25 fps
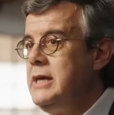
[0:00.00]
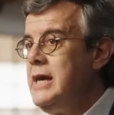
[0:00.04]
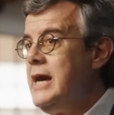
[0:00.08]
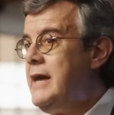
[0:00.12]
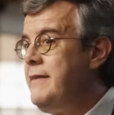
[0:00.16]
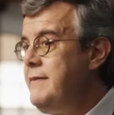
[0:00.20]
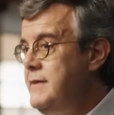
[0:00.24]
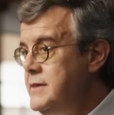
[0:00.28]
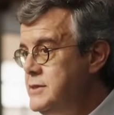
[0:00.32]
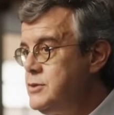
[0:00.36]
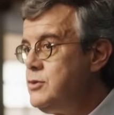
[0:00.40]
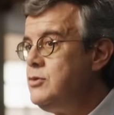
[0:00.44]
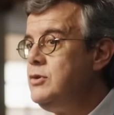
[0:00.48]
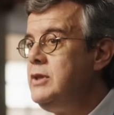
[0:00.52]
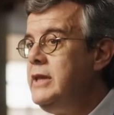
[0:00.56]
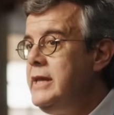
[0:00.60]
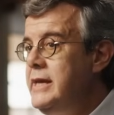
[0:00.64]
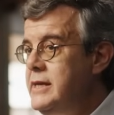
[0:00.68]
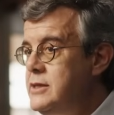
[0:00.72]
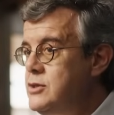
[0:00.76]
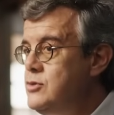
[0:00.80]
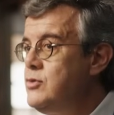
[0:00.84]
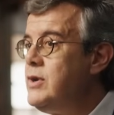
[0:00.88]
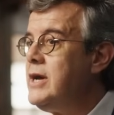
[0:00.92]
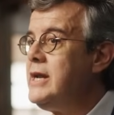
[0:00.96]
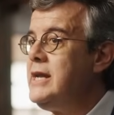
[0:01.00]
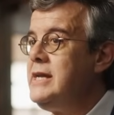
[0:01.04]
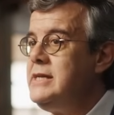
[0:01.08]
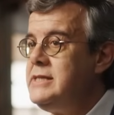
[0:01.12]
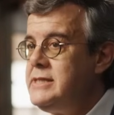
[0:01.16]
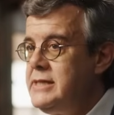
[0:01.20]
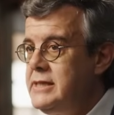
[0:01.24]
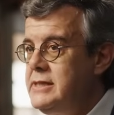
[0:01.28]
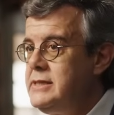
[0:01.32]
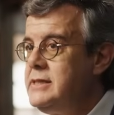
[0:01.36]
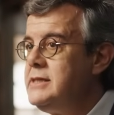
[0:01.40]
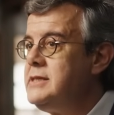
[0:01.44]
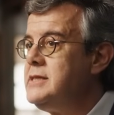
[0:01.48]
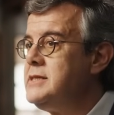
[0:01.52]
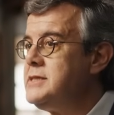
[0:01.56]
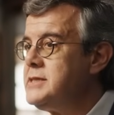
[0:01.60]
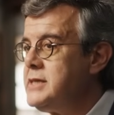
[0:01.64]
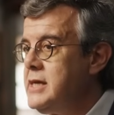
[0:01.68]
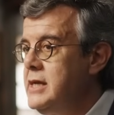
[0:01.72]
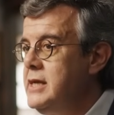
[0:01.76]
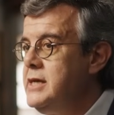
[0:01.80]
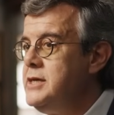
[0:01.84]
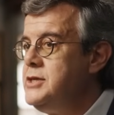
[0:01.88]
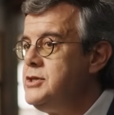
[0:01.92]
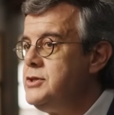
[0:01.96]
and this could lead to unintended
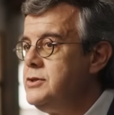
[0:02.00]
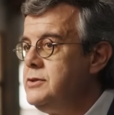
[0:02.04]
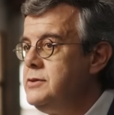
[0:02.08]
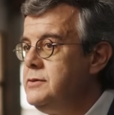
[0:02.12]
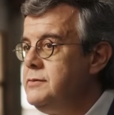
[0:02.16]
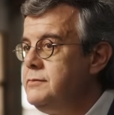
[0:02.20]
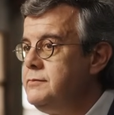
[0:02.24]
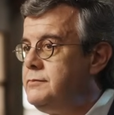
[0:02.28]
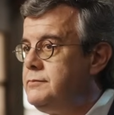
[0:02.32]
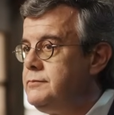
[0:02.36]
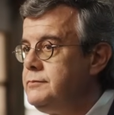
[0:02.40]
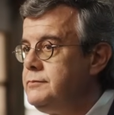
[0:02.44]
escalation.